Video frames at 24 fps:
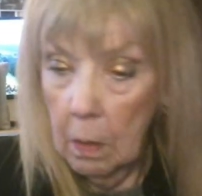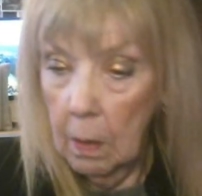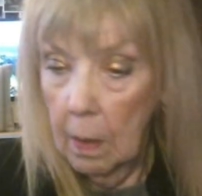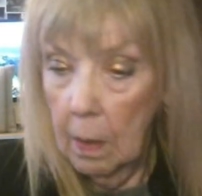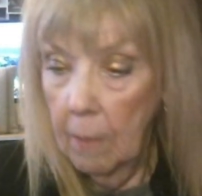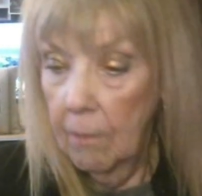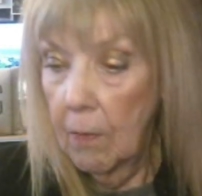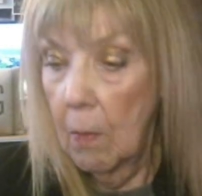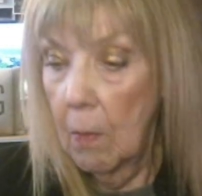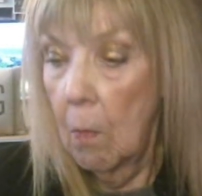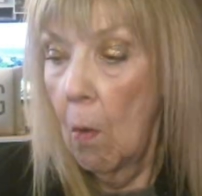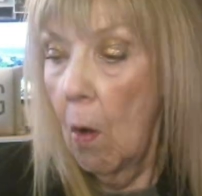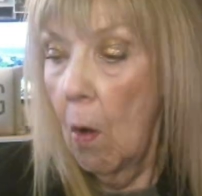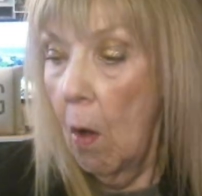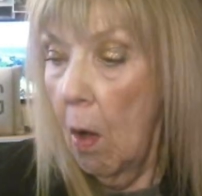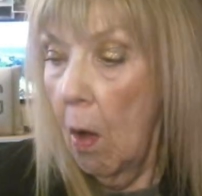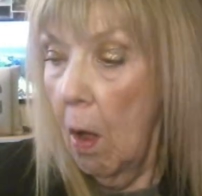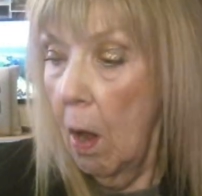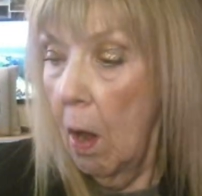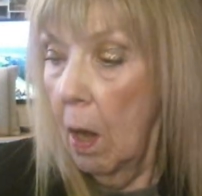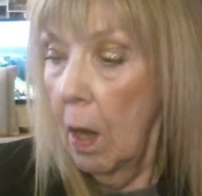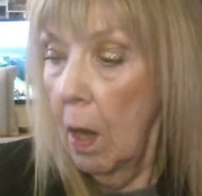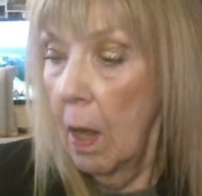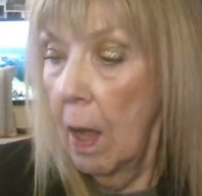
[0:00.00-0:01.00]
from
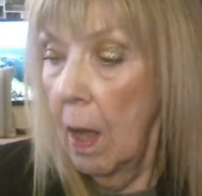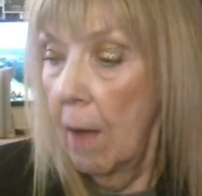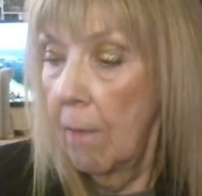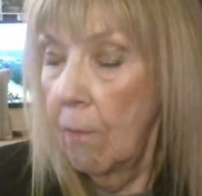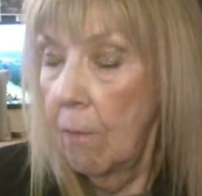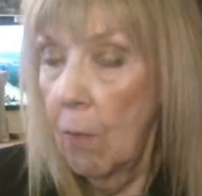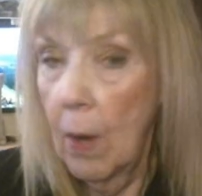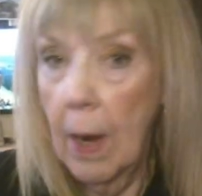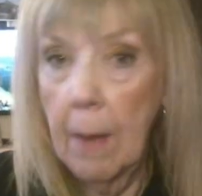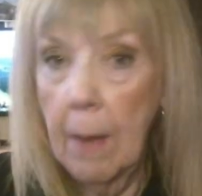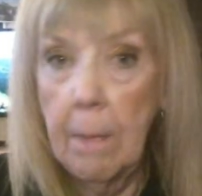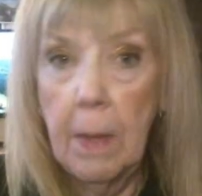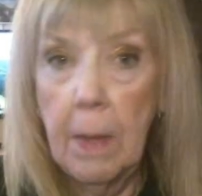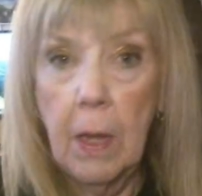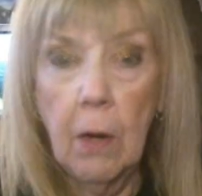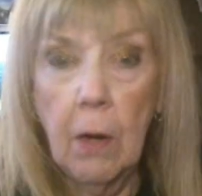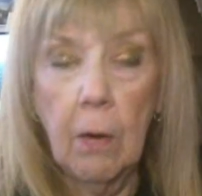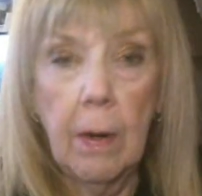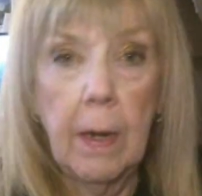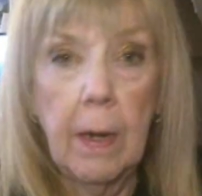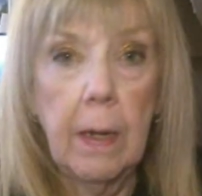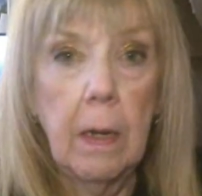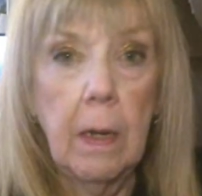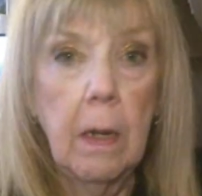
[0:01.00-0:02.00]
all of what I'm
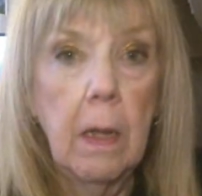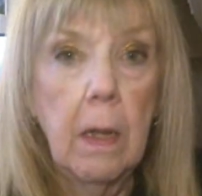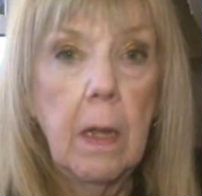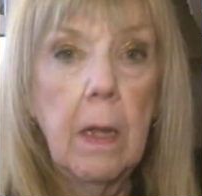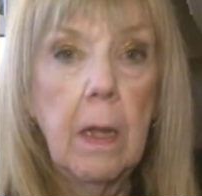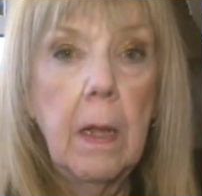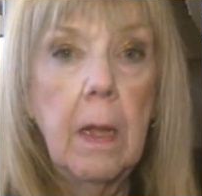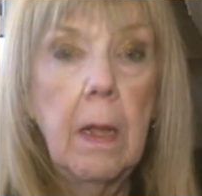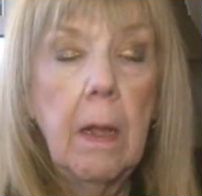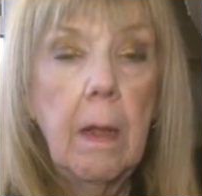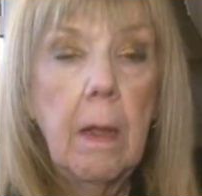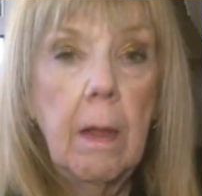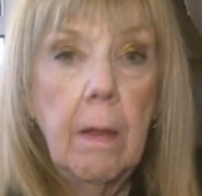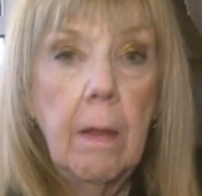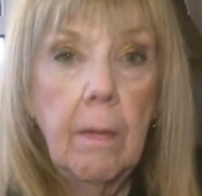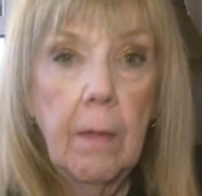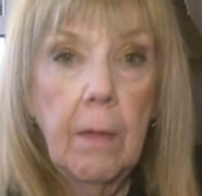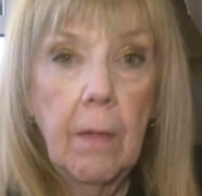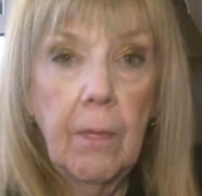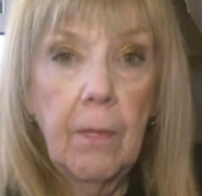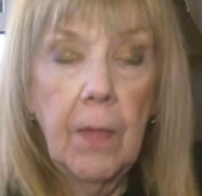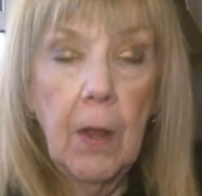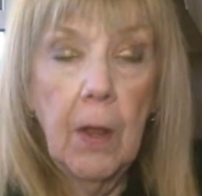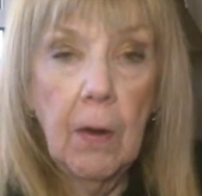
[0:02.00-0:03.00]
hearing
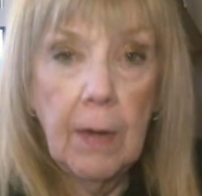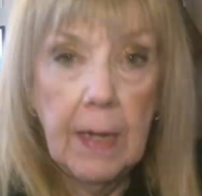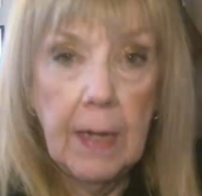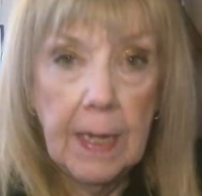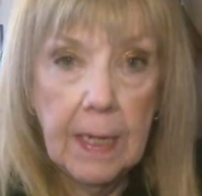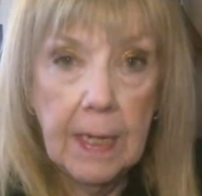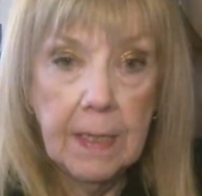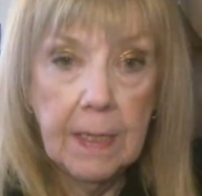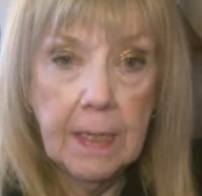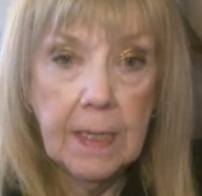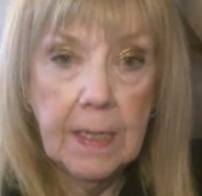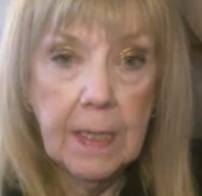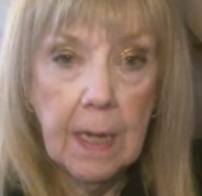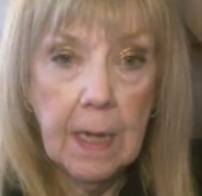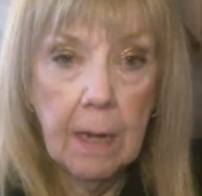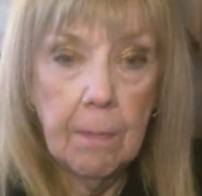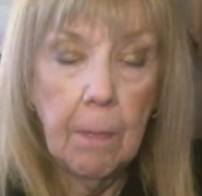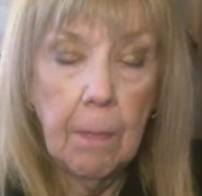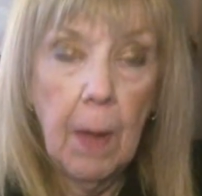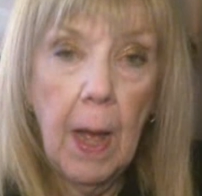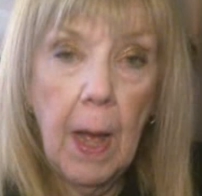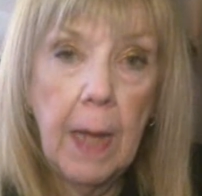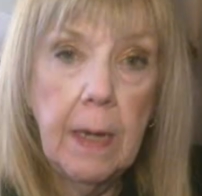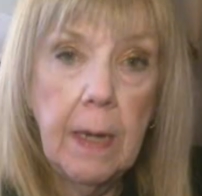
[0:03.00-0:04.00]
that there is,
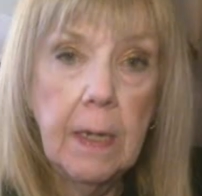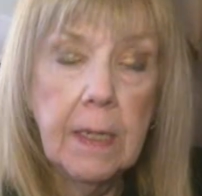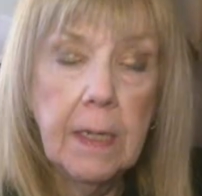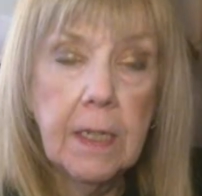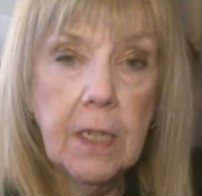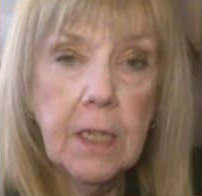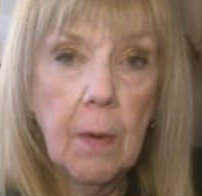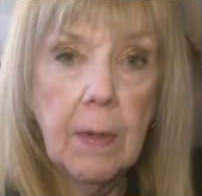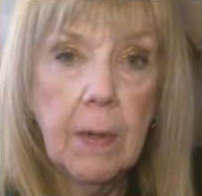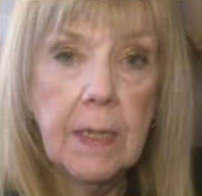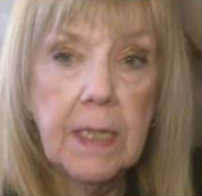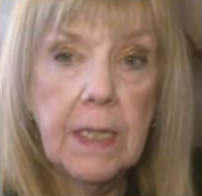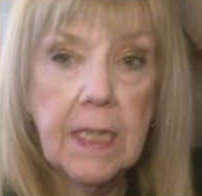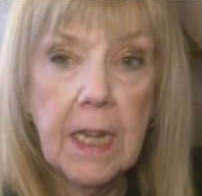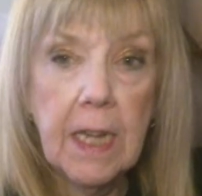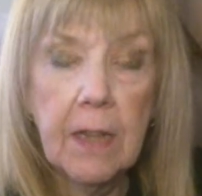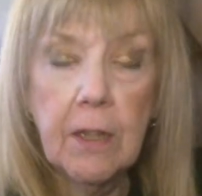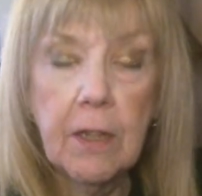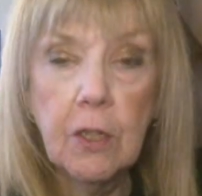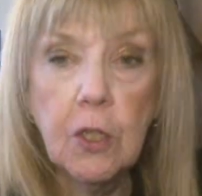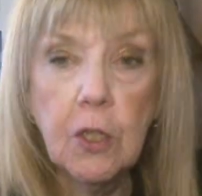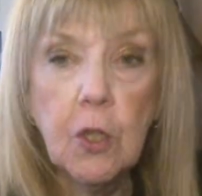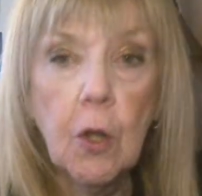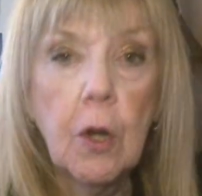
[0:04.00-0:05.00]
Biden has already said
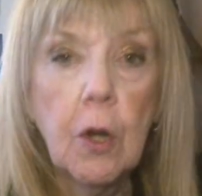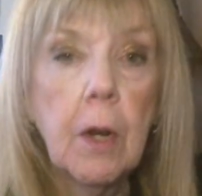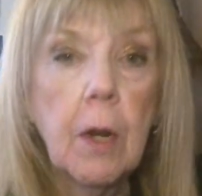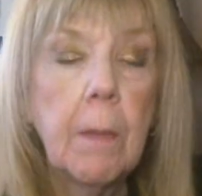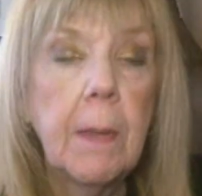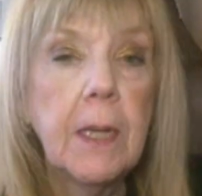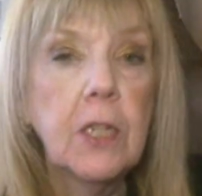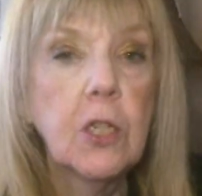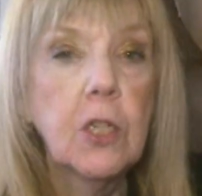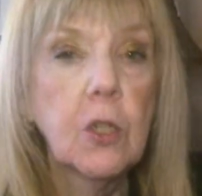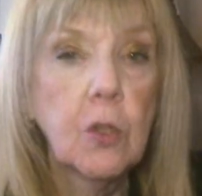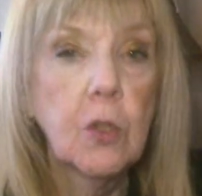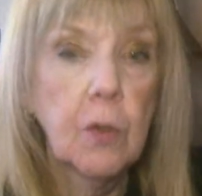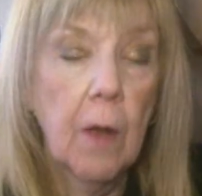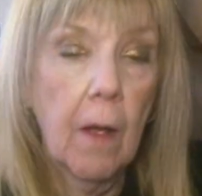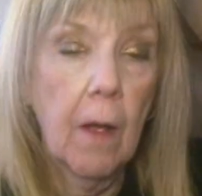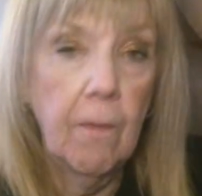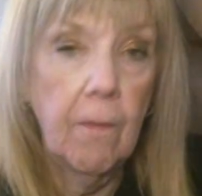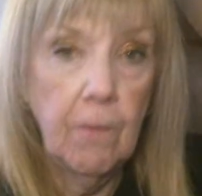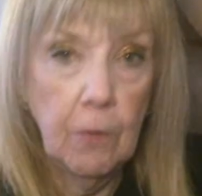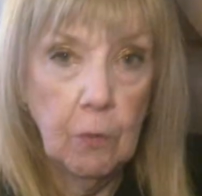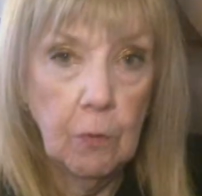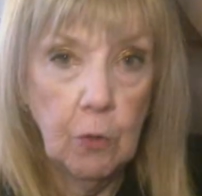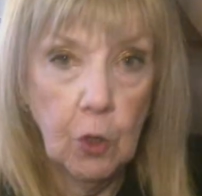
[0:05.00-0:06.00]
there's going to be a, a
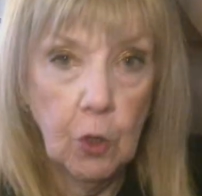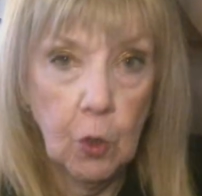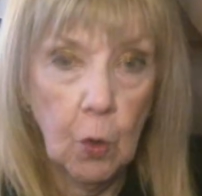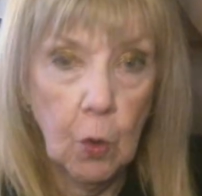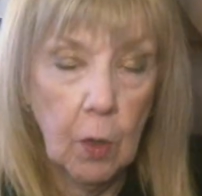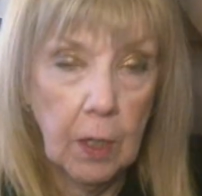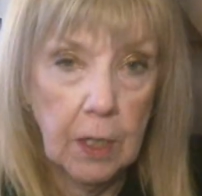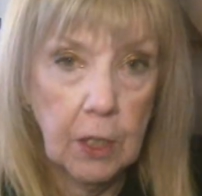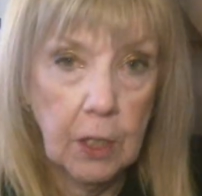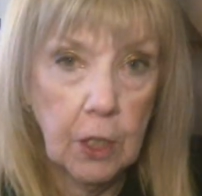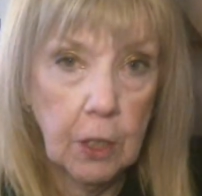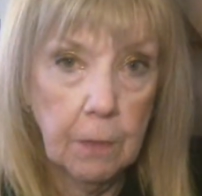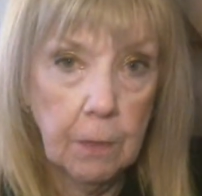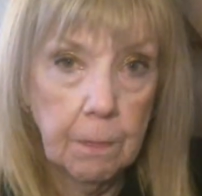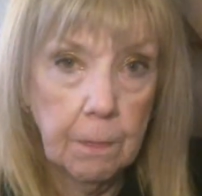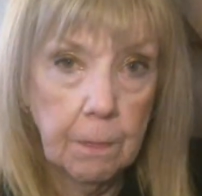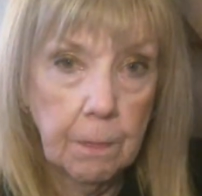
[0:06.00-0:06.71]
food shortage.